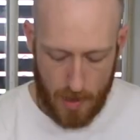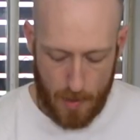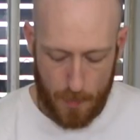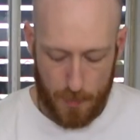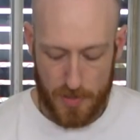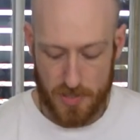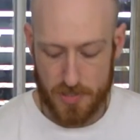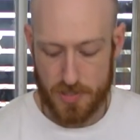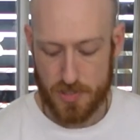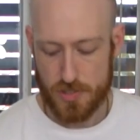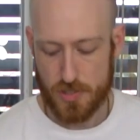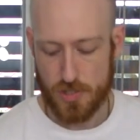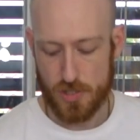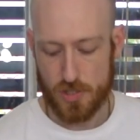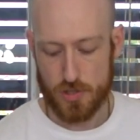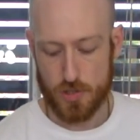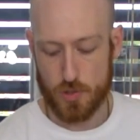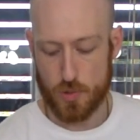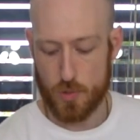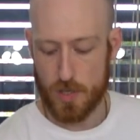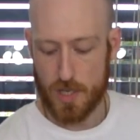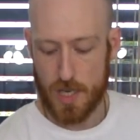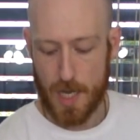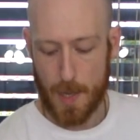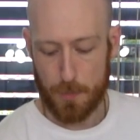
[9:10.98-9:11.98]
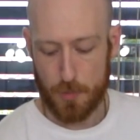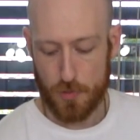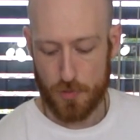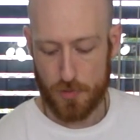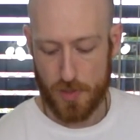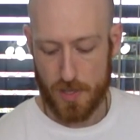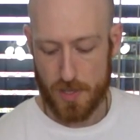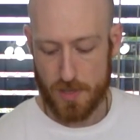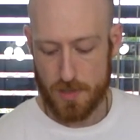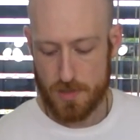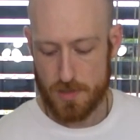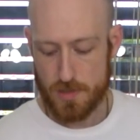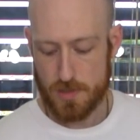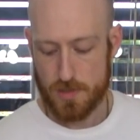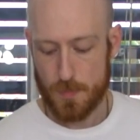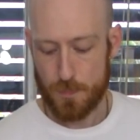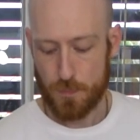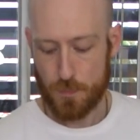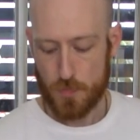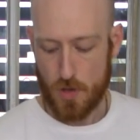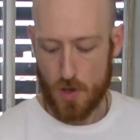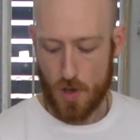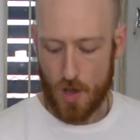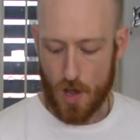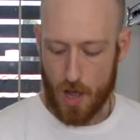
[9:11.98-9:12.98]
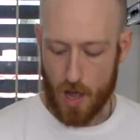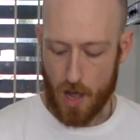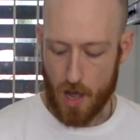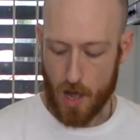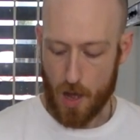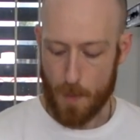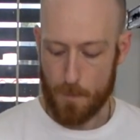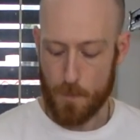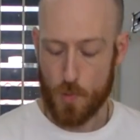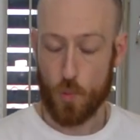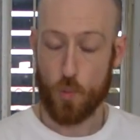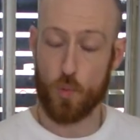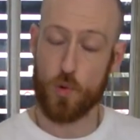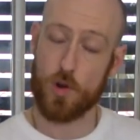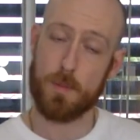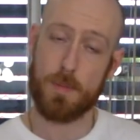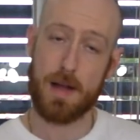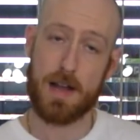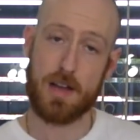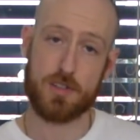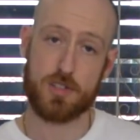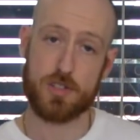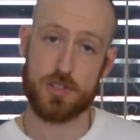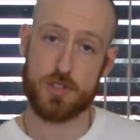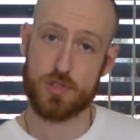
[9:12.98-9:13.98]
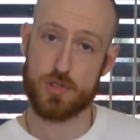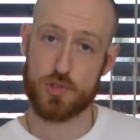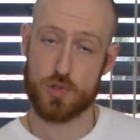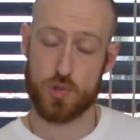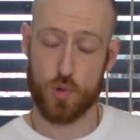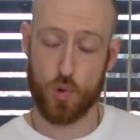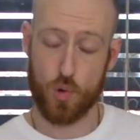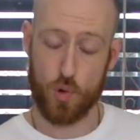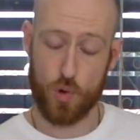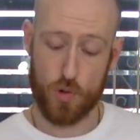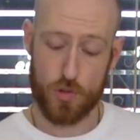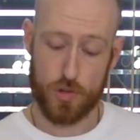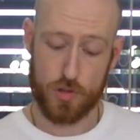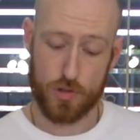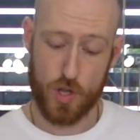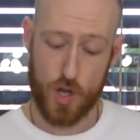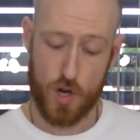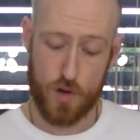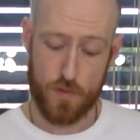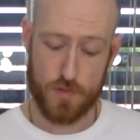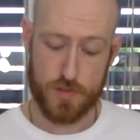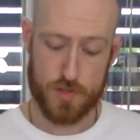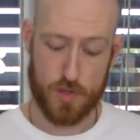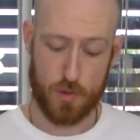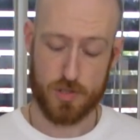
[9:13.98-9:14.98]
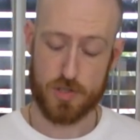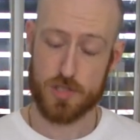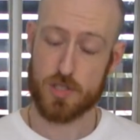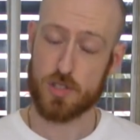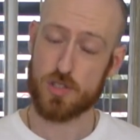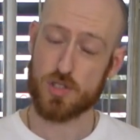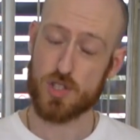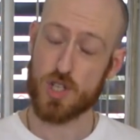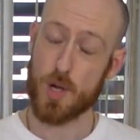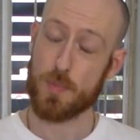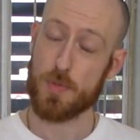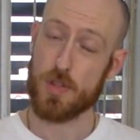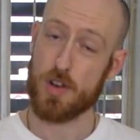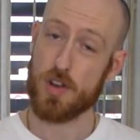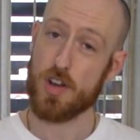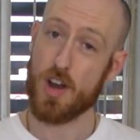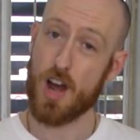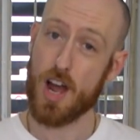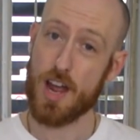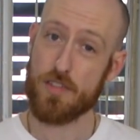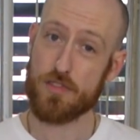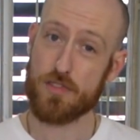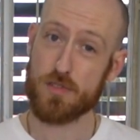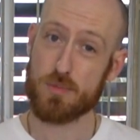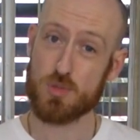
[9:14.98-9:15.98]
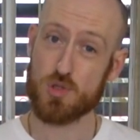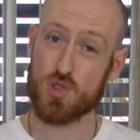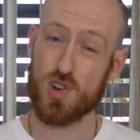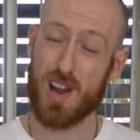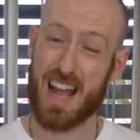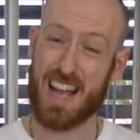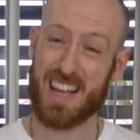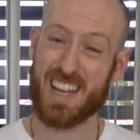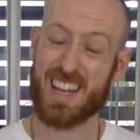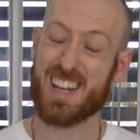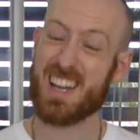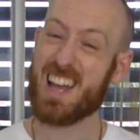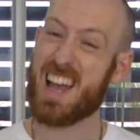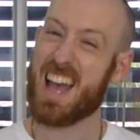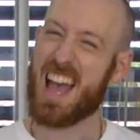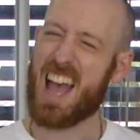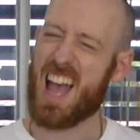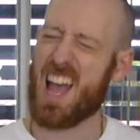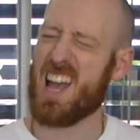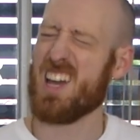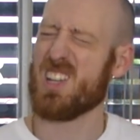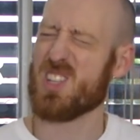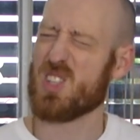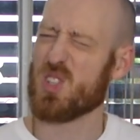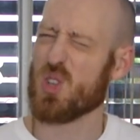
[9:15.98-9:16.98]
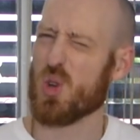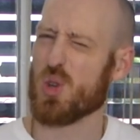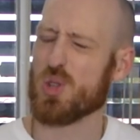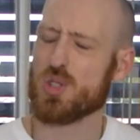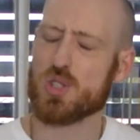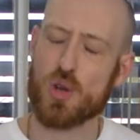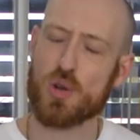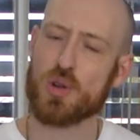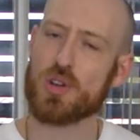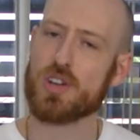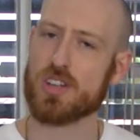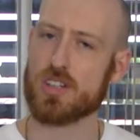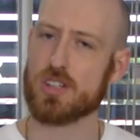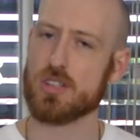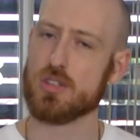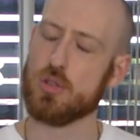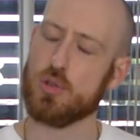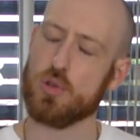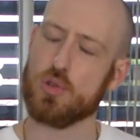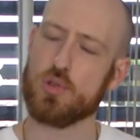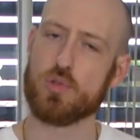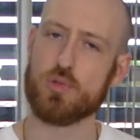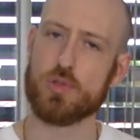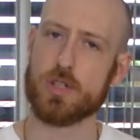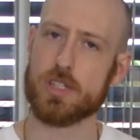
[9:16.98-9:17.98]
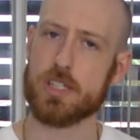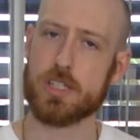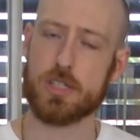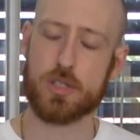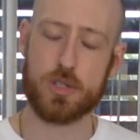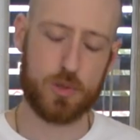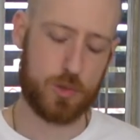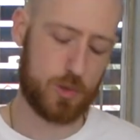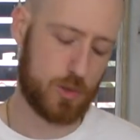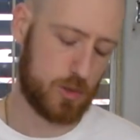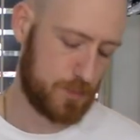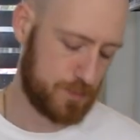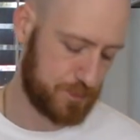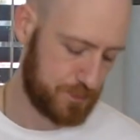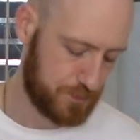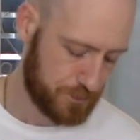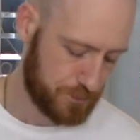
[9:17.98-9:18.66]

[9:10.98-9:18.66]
This is gonna do a couple things. We're about to score the loaf, so it's gonna stop the knife from dragging, and it's also gonna look really cool.